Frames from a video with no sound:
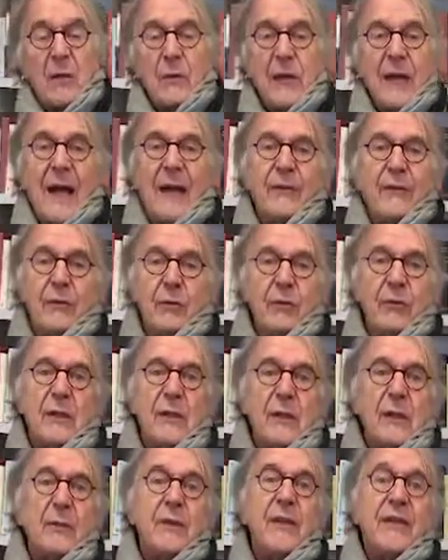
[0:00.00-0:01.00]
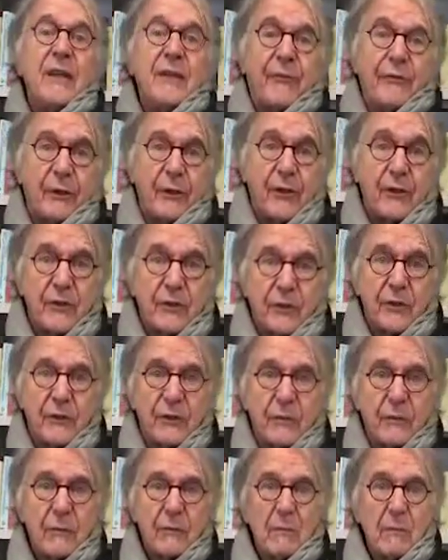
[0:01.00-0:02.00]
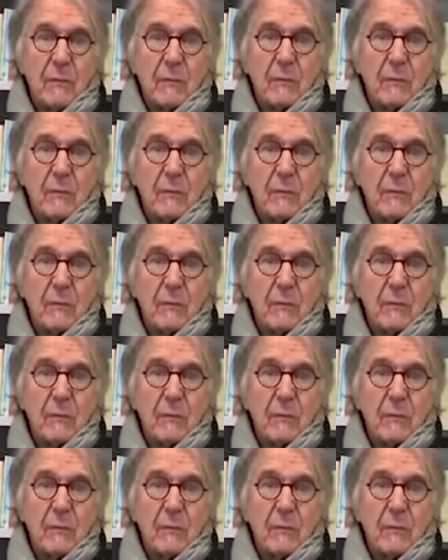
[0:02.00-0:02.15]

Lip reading: We have to deal with differences.